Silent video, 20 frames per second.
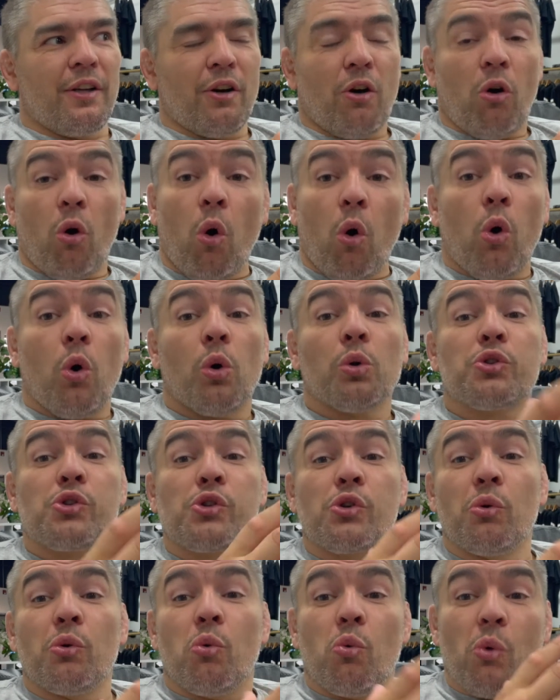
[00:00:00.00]
old
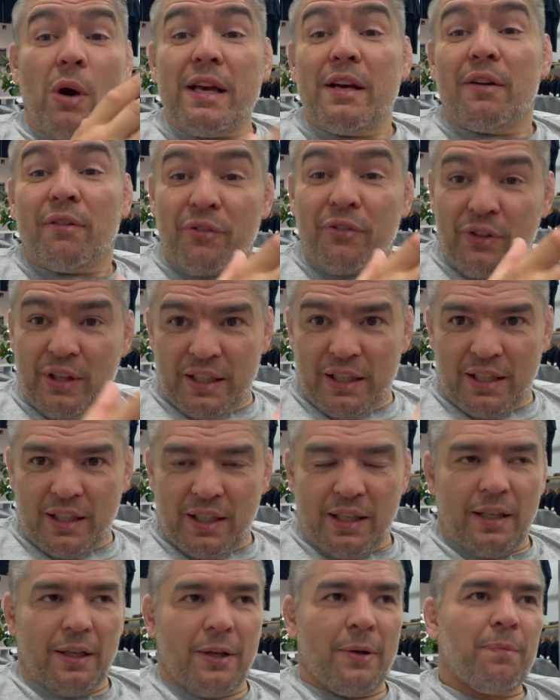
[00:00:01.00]
school way of
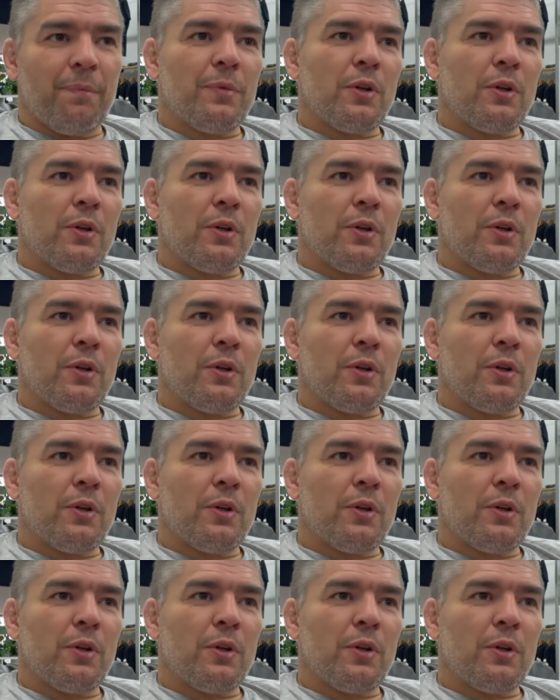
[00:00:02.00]
thinking,